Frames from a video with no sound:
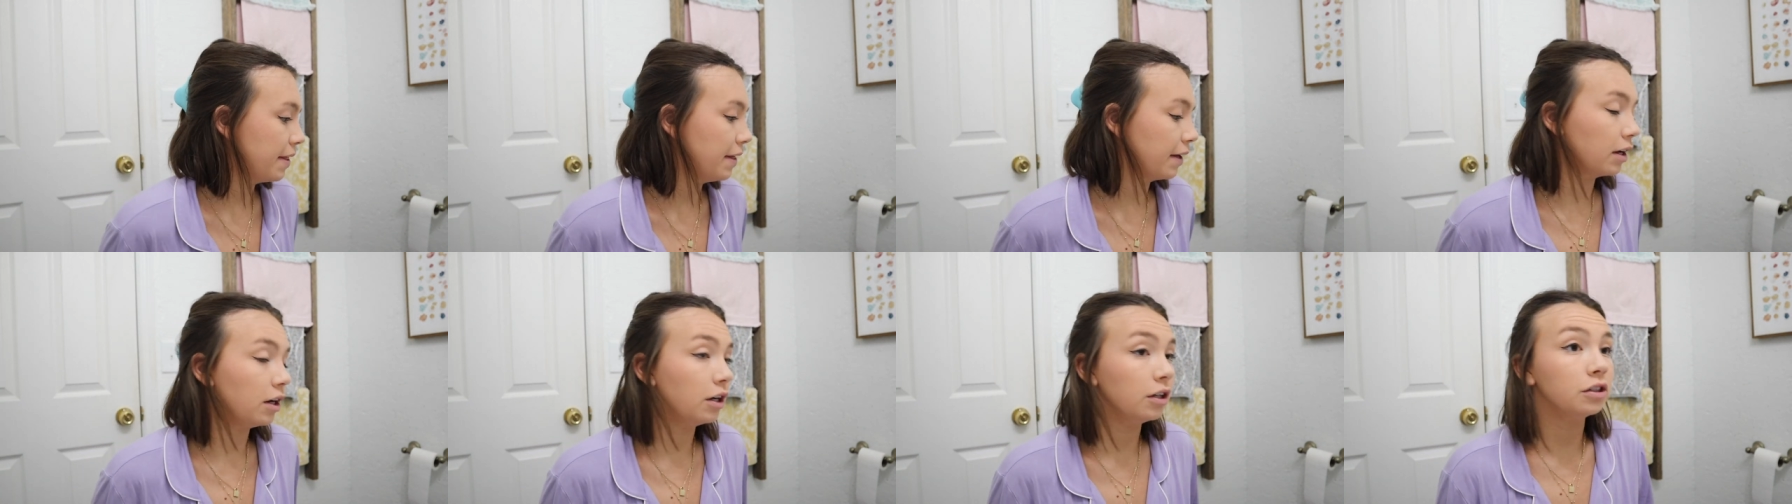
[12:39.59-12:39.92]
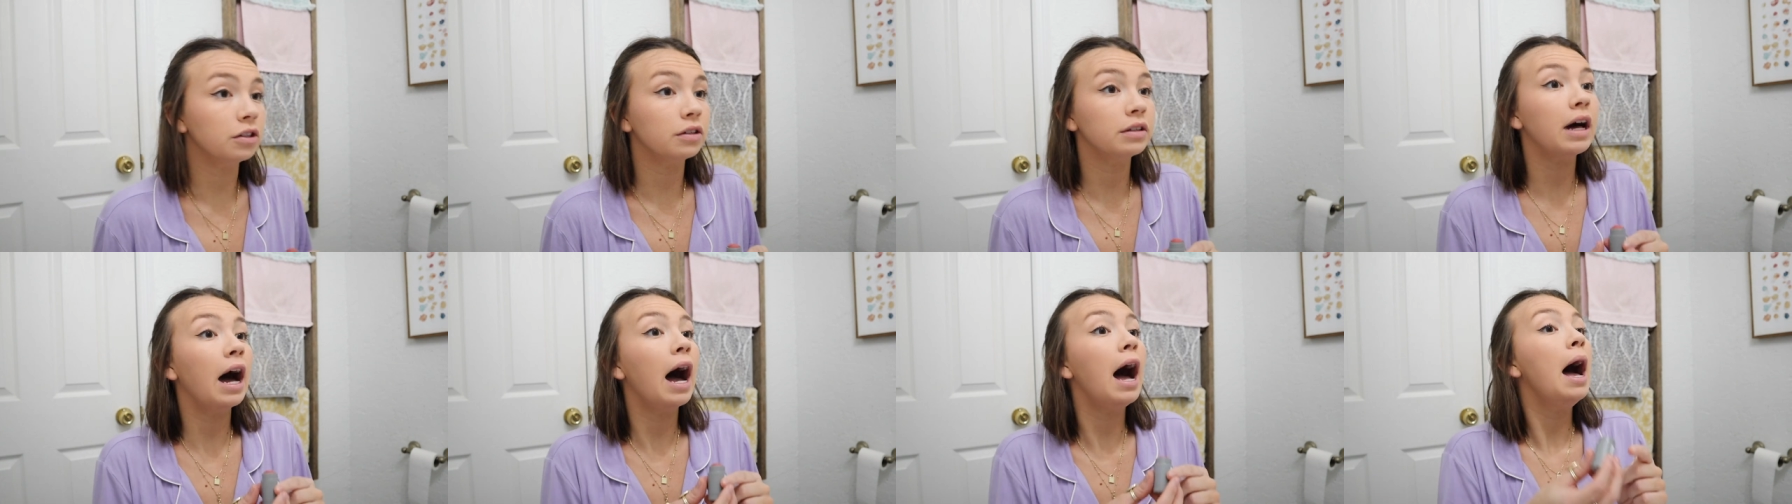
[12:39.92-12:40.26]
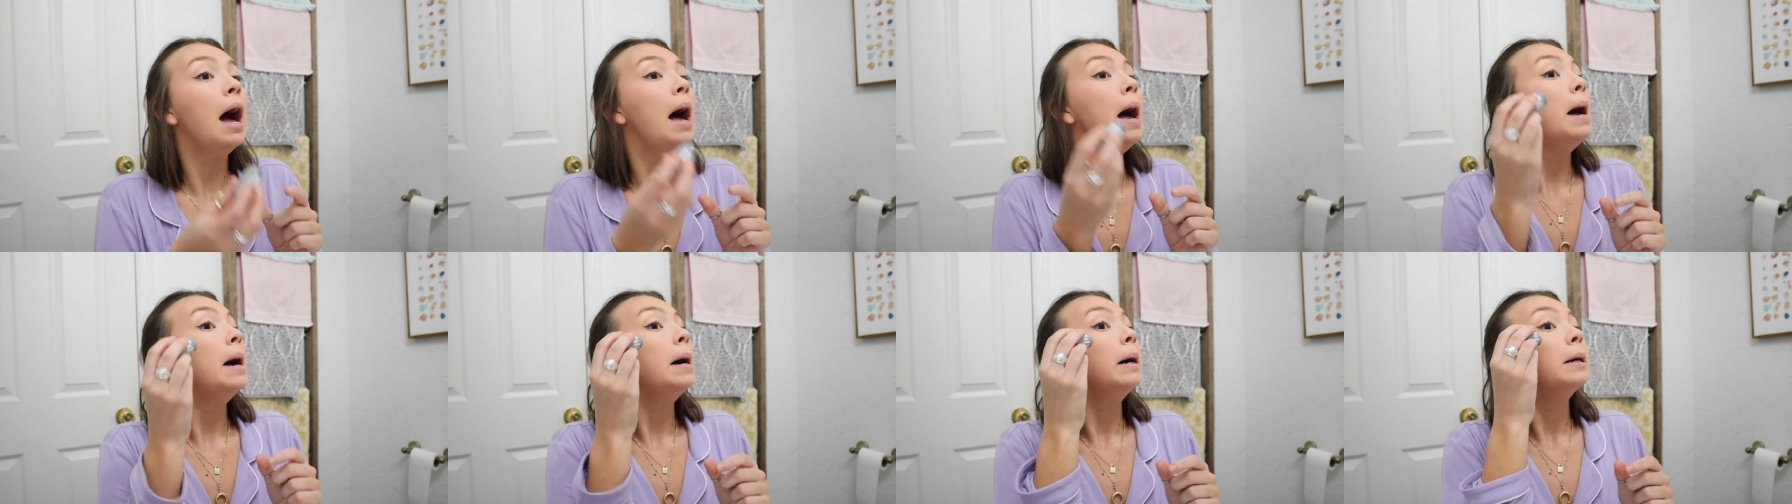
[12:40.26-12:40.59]
I think I'll do
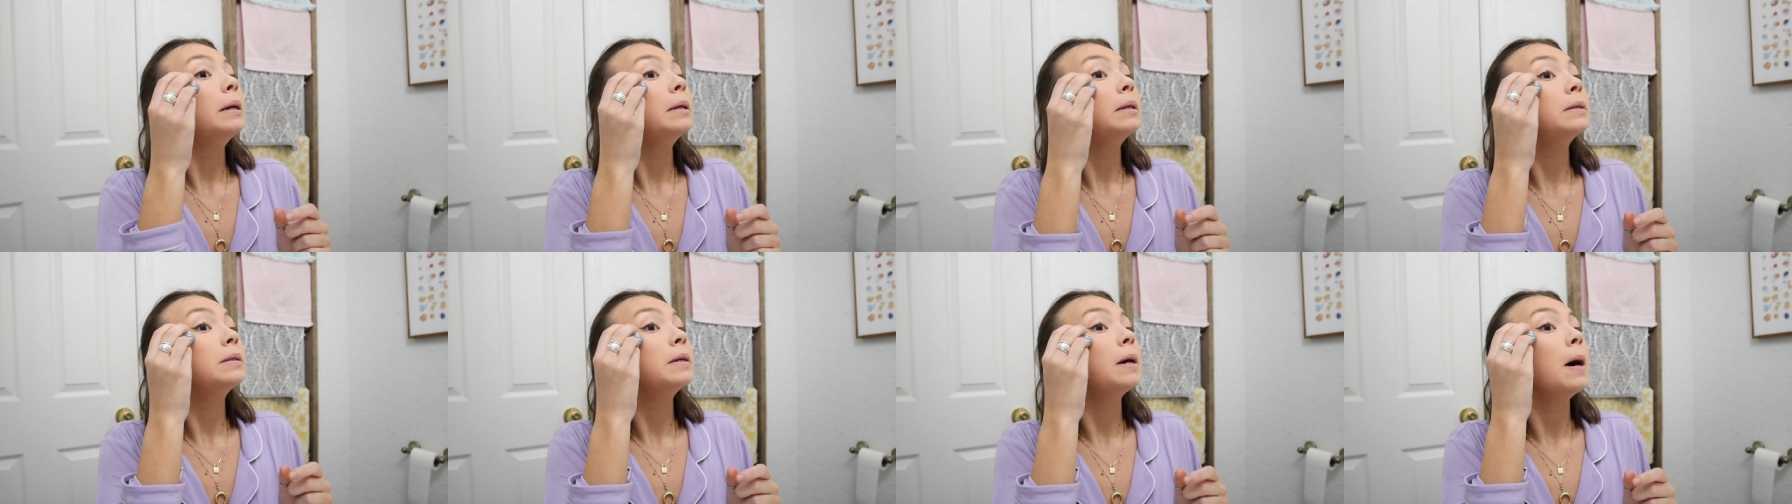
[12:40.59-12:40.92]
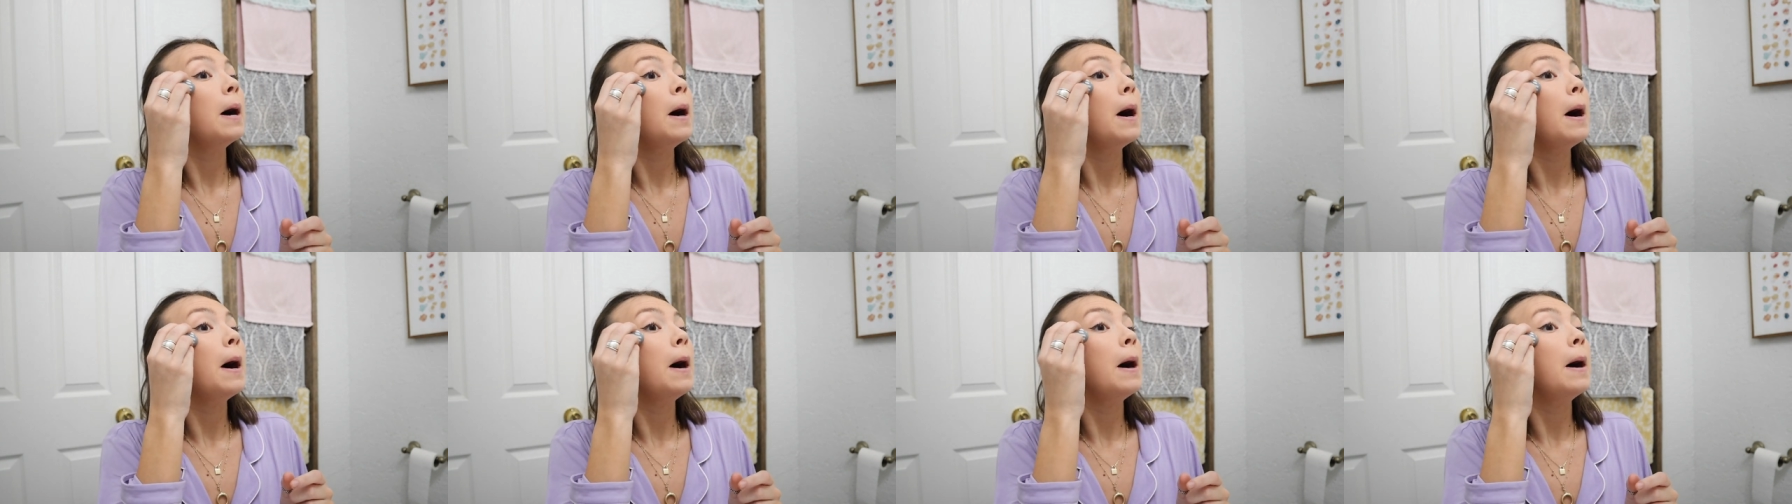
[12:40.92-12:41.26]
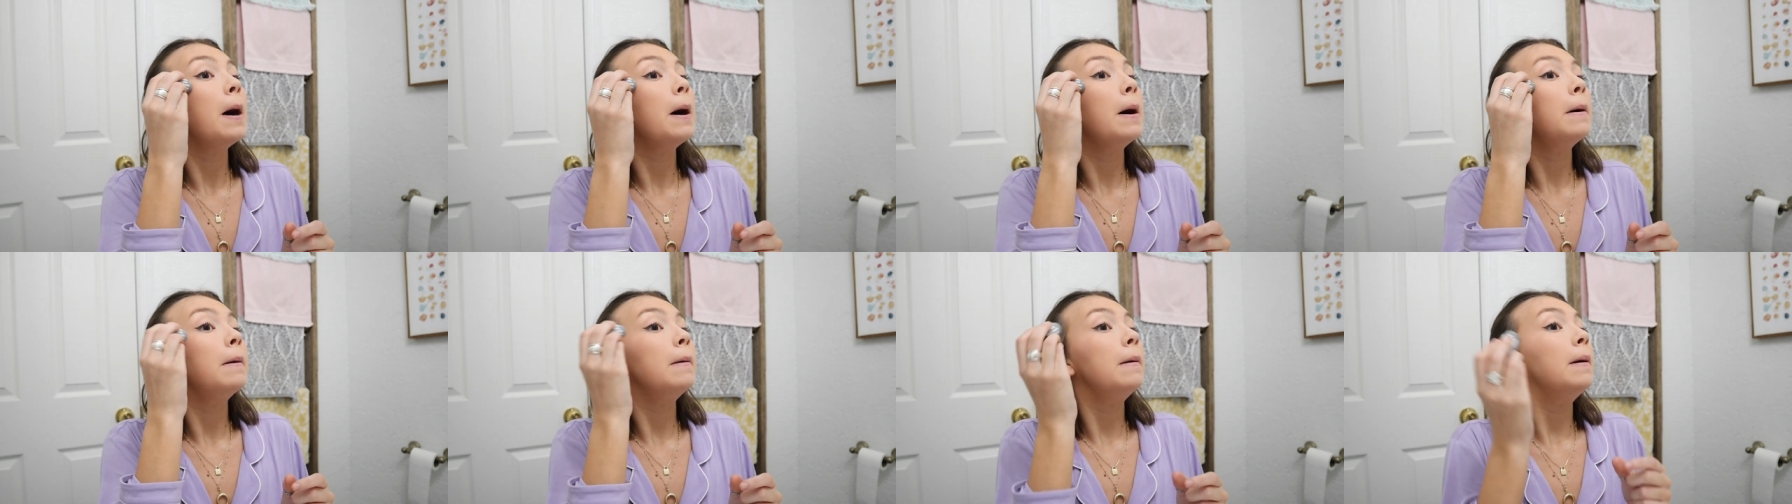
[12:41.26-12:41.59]
that.
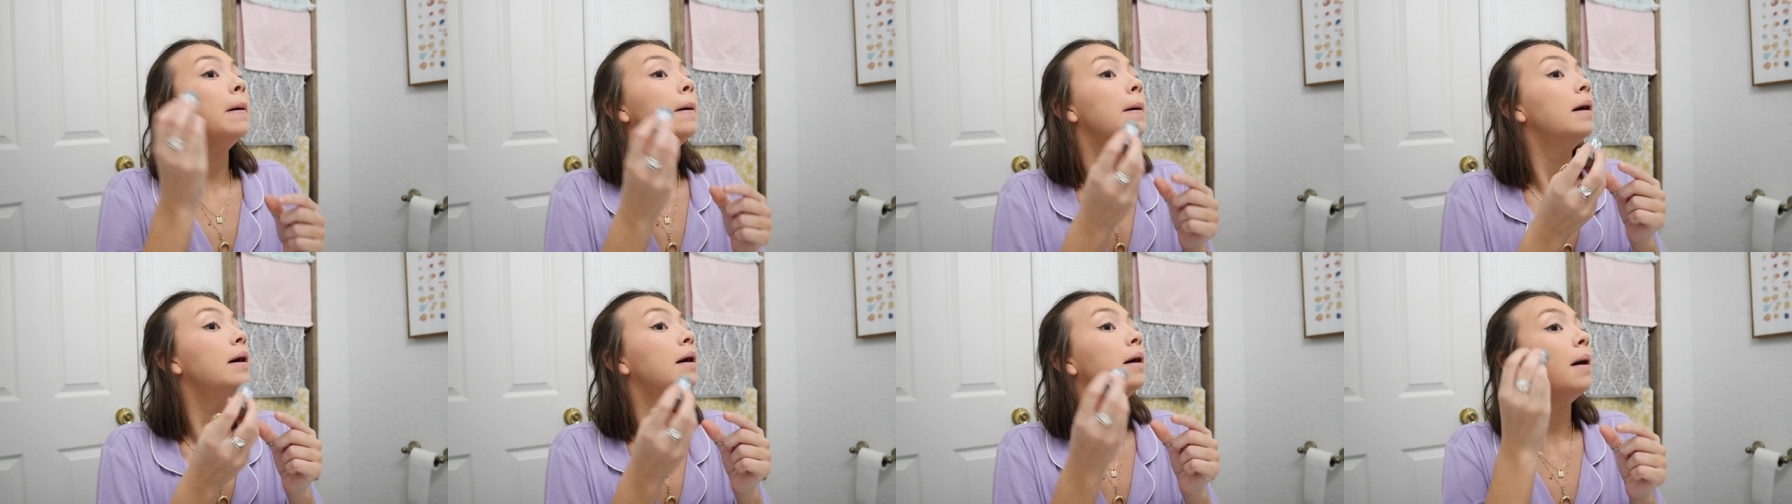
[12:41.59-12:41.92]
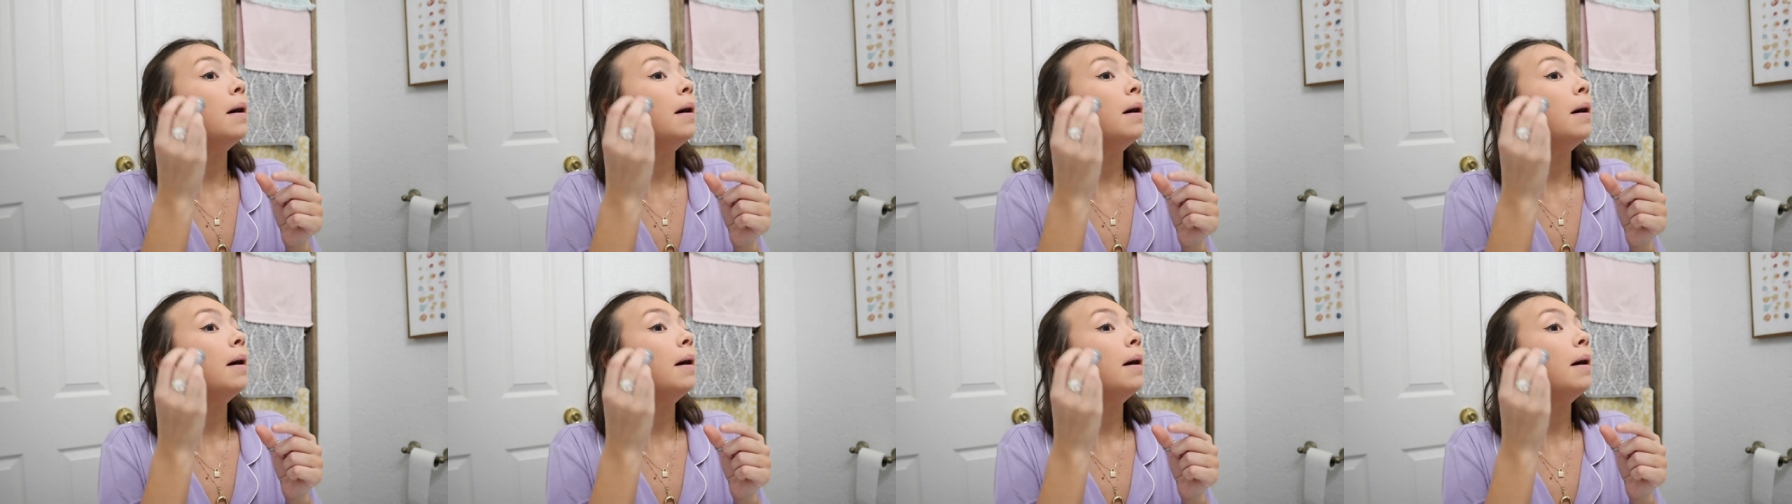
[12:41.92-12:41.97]
So